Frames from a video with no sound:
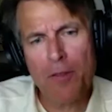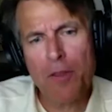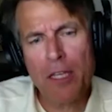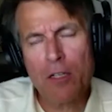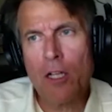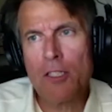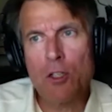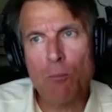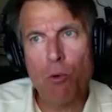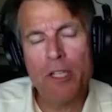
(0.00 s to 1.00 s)
think it
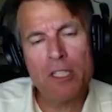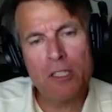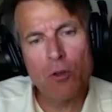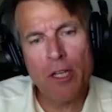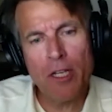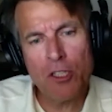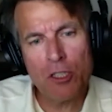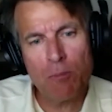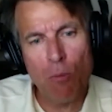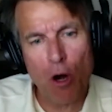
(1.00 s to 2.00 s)
also points to
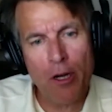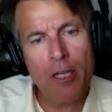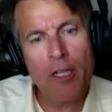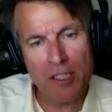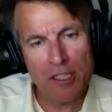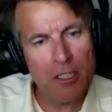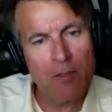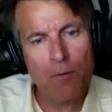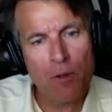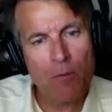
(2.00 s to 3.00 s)
each market is
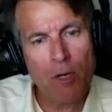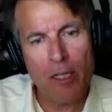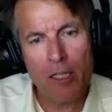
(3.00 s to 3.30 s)
different, right?